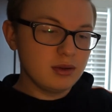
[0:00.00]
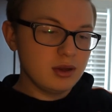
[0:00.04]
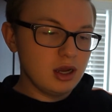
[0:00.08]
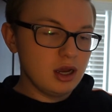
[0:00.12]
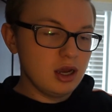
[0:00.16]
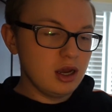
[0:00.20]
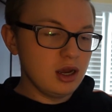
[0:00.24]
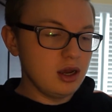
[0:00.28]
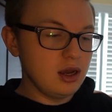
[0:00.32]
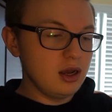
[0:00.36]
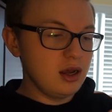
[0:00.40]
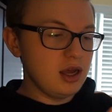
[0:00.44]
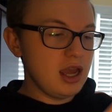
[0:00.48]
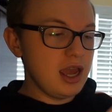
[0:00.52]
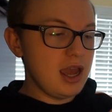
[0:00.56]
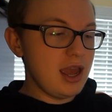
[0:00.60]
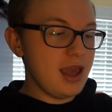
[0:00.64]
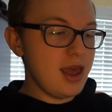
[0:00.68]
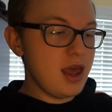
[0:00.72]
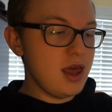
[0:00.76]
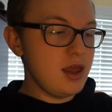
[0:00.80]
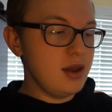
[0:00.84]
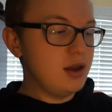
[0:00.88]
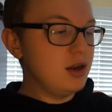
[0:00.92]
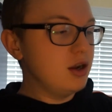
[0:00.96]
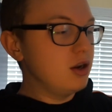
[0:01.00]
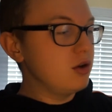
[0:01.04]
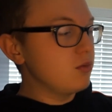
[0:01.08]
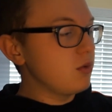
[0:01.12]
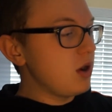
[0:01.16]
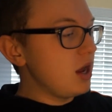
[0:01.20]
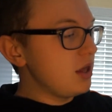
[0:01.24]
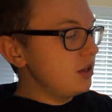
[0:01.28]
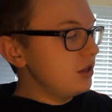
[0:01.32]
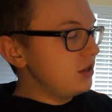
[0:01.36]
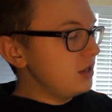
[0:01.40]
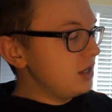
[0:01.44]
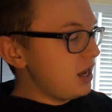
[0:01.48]
And
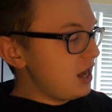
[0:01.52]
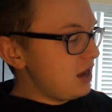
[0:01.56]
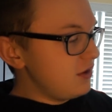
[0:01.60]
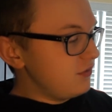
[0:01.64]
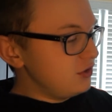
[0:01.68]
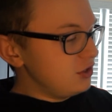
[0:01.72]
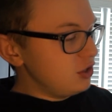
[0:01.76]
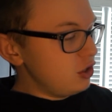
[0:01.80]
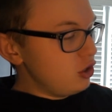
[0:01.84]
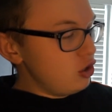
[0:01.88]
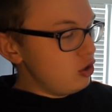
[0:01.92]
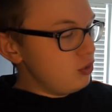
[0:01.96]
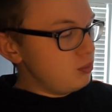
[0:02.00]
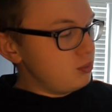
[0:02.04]
rather than having to